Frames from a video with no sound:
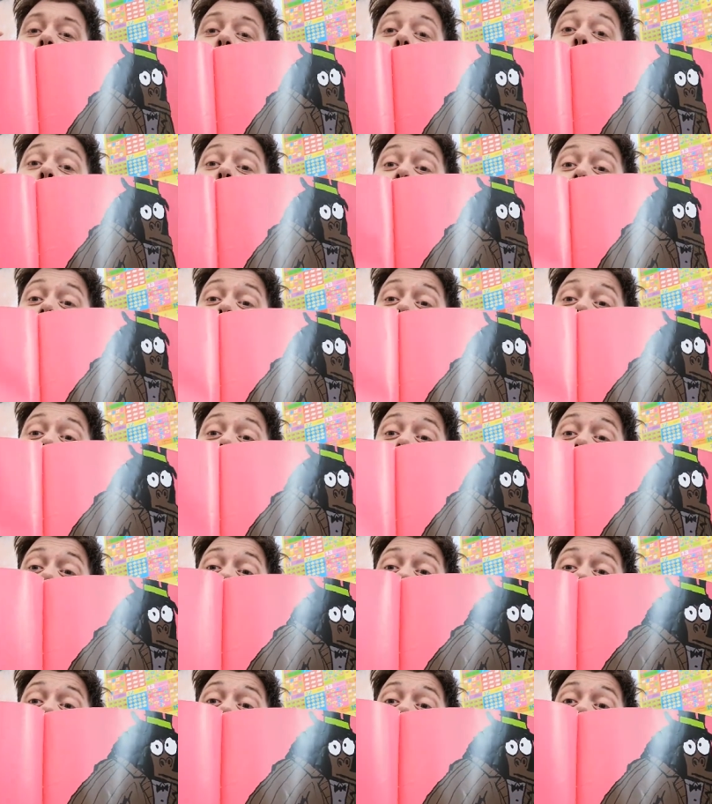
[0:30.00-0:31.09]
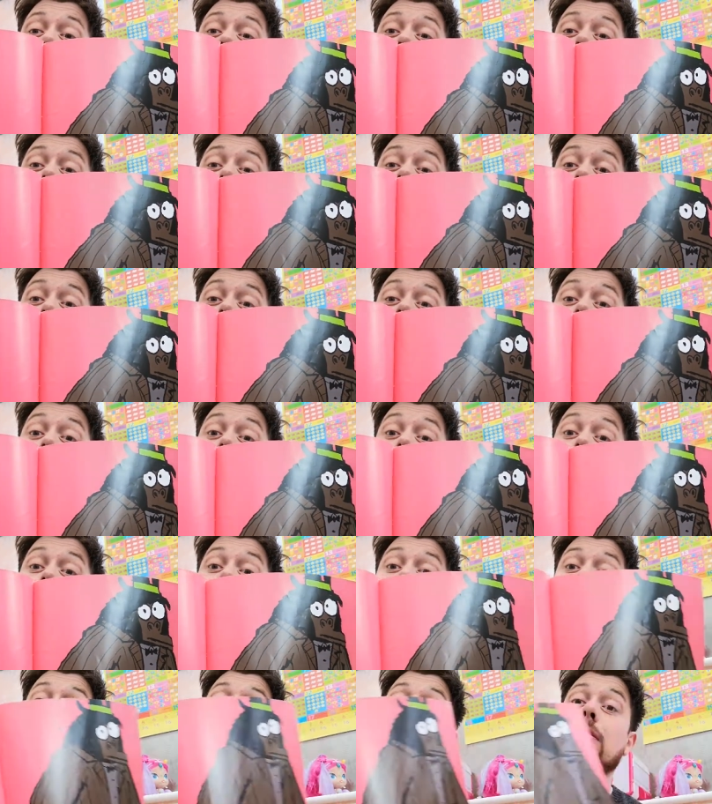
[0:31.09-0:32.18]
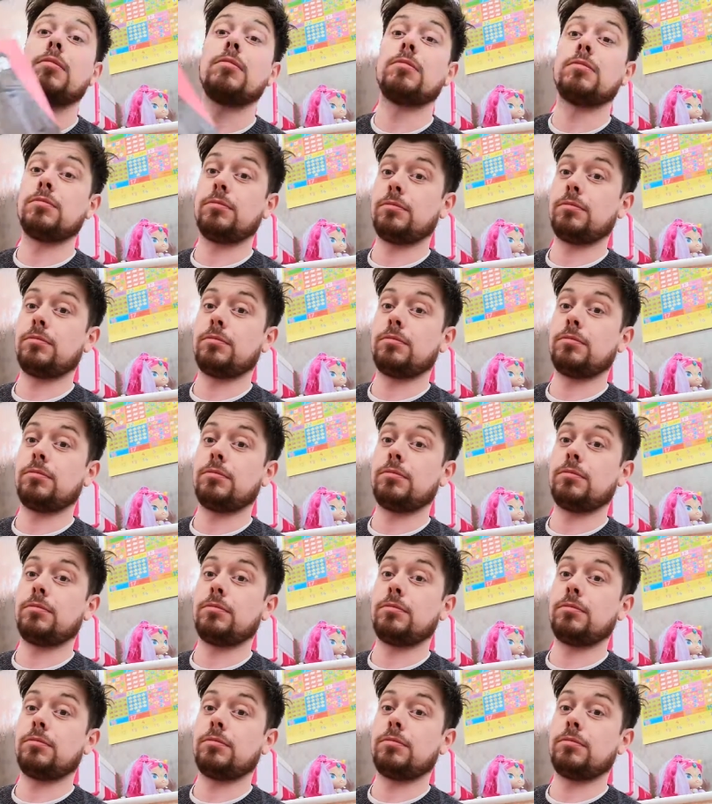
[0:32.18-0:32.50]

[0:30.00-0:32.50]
so big he's tried to rip his way out of our book.